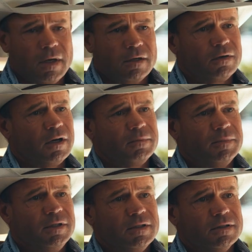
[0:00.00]
I try to
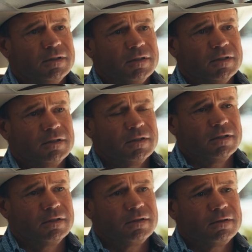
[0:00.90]
be
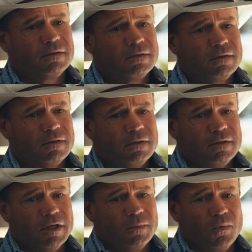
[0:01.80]
consistent
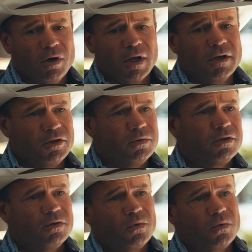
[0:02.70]
in what I do with the